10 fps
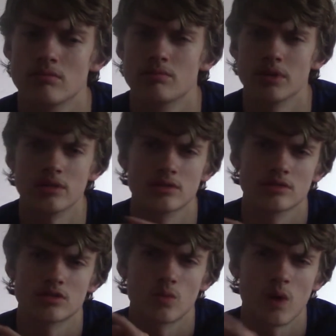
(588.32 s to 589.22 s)
But,
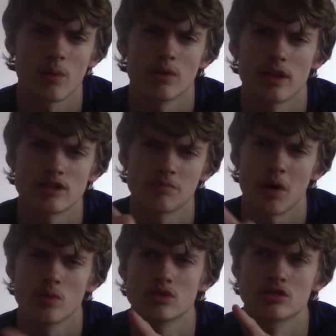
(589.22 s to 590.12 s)
so where were they
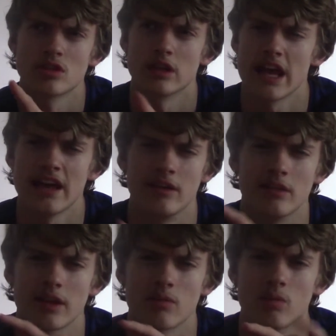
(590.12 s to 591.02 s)
supposed to
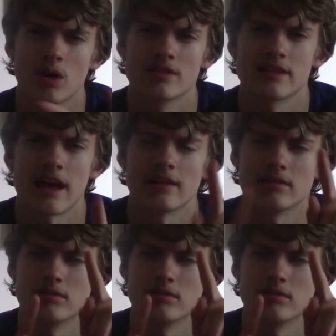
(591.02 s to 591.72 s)
land? Like, what does that